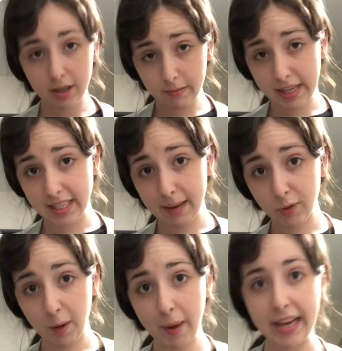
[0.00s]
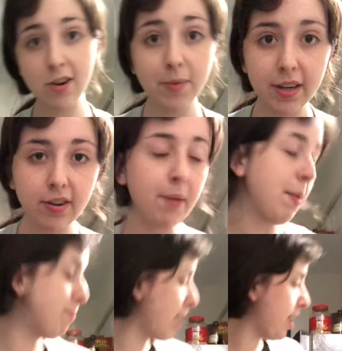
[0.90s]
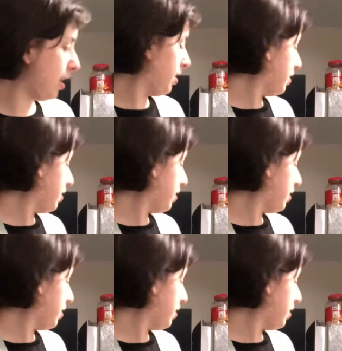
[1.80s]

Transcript: Mine's kept right back here. I'm going to grab my bread.